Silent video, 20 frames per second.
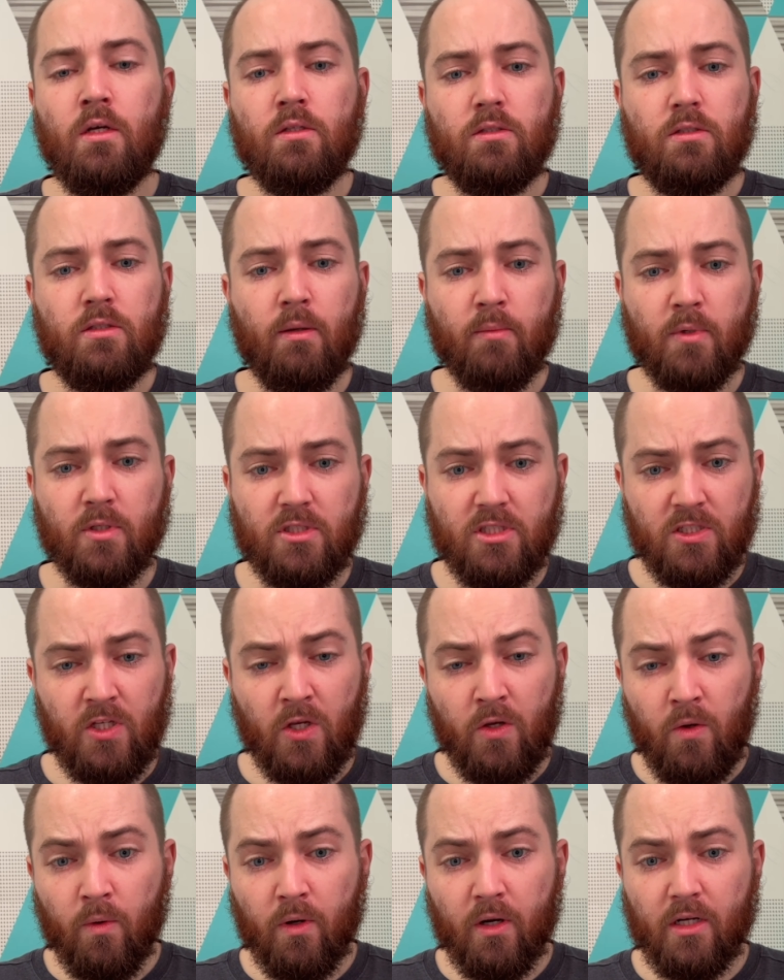Number
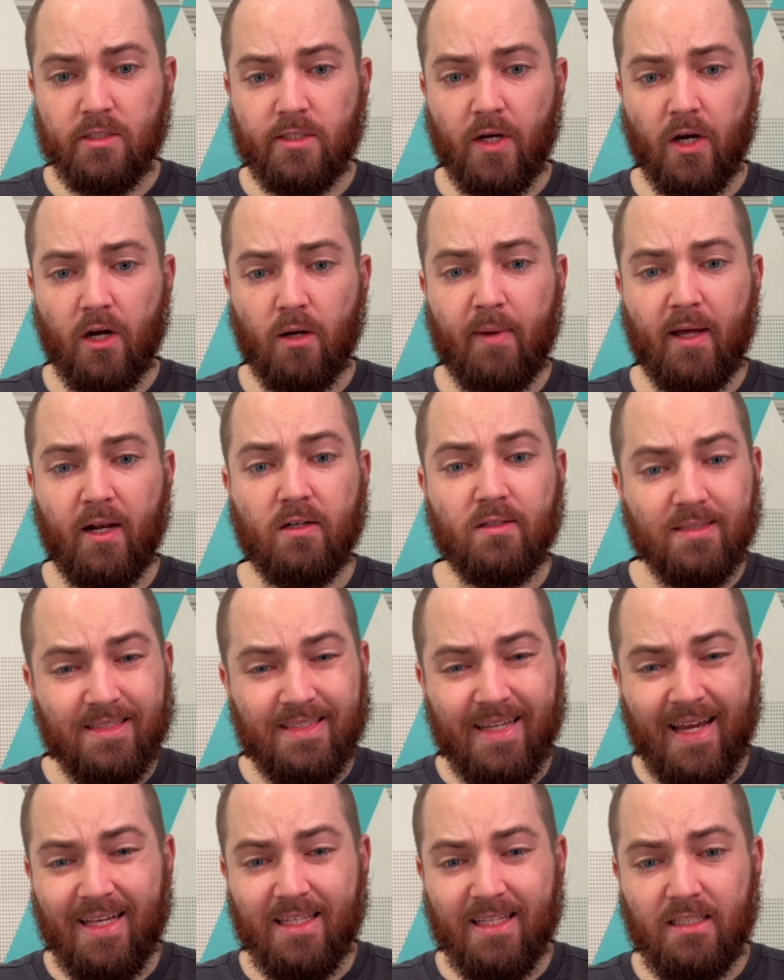two, we're going to talk about our
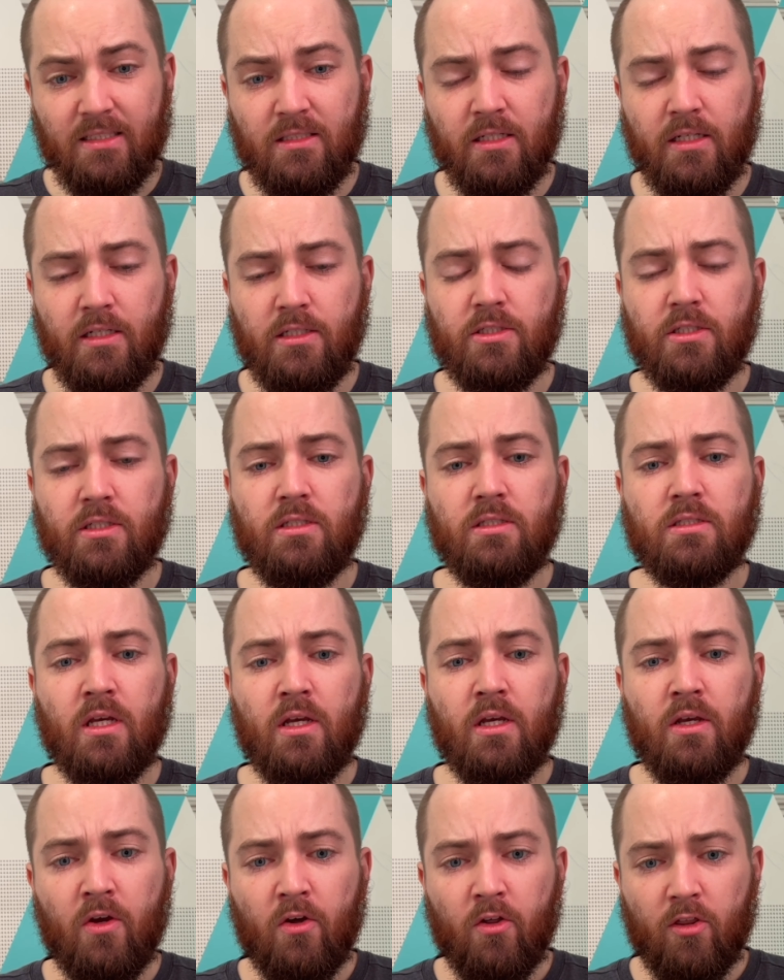daily teachings.
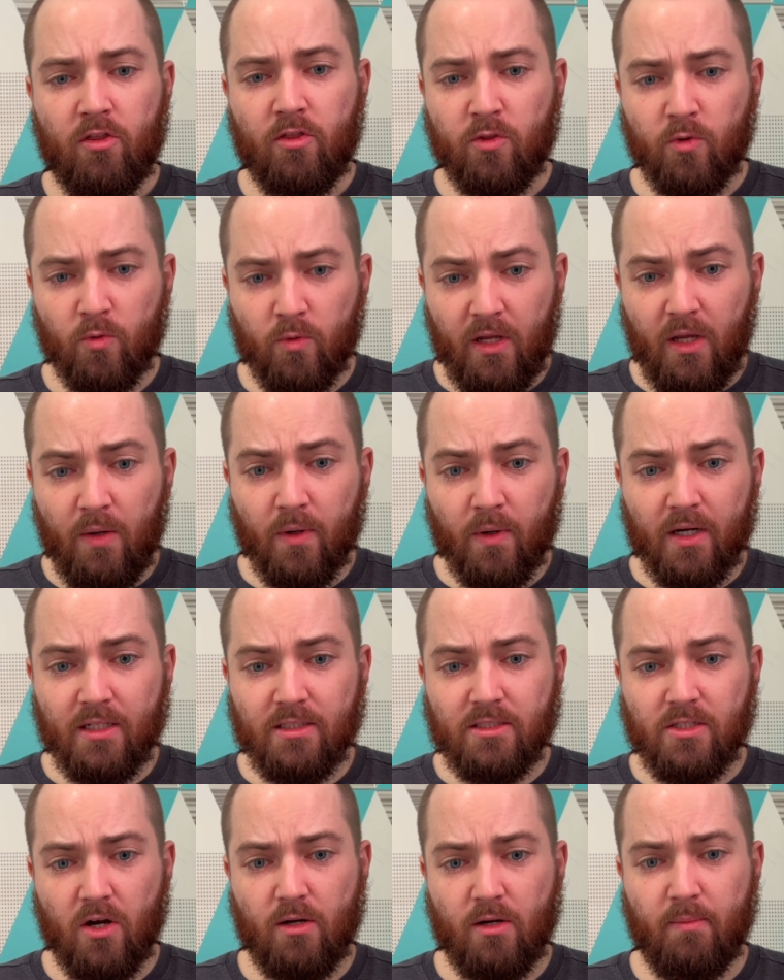Three, we're going
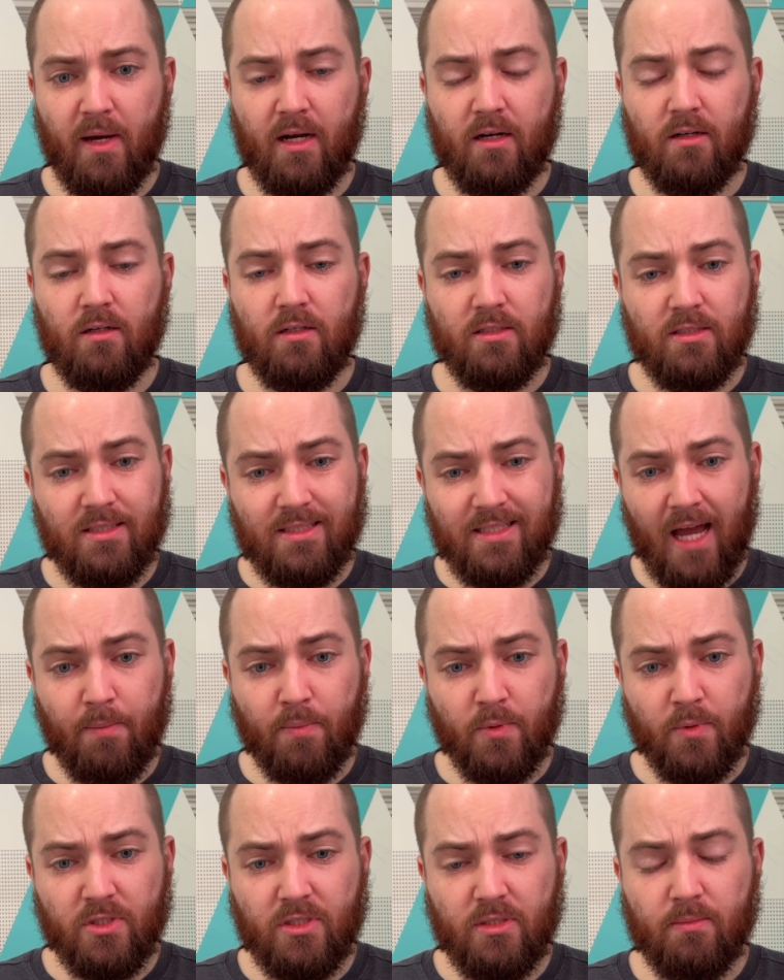to talk about our
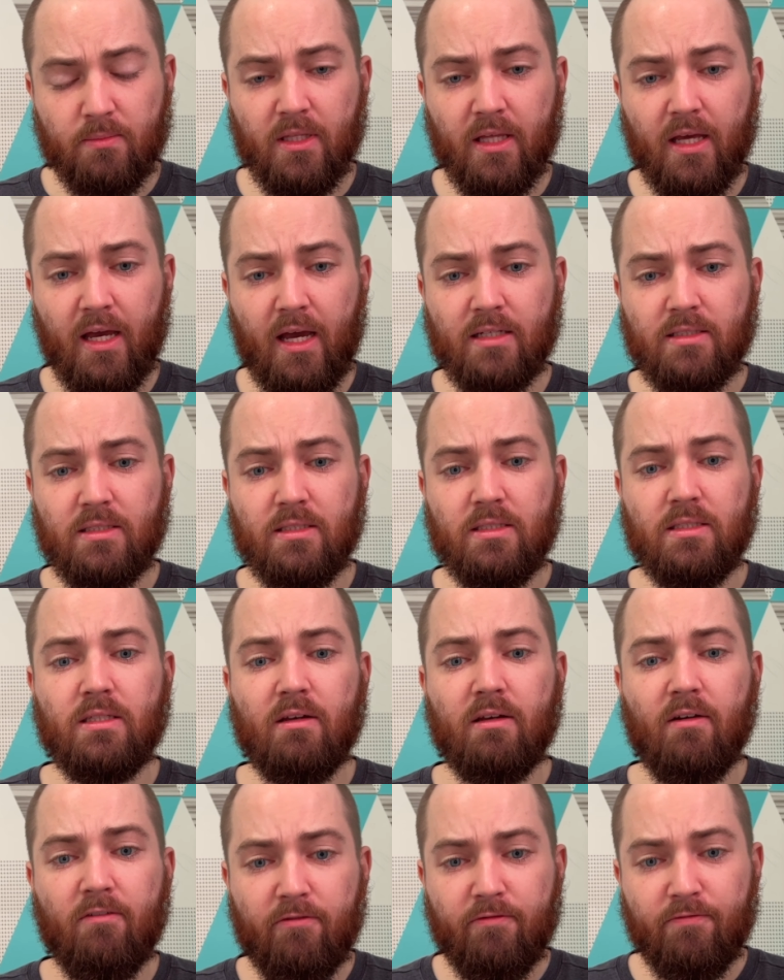discipleship
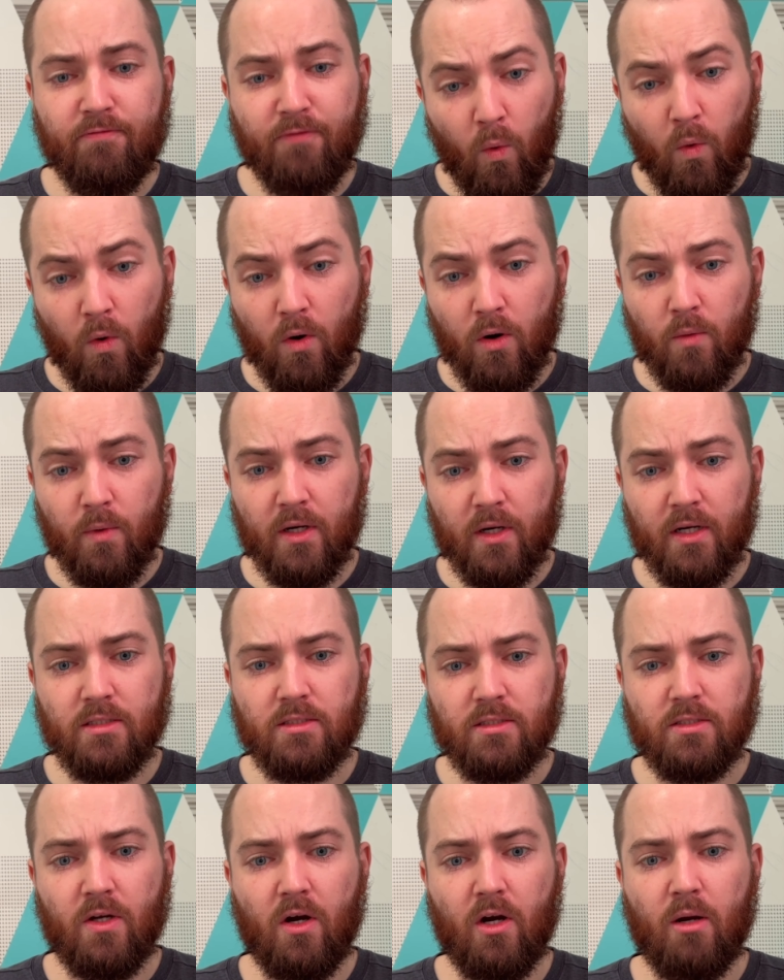classes. Four, we're going to talk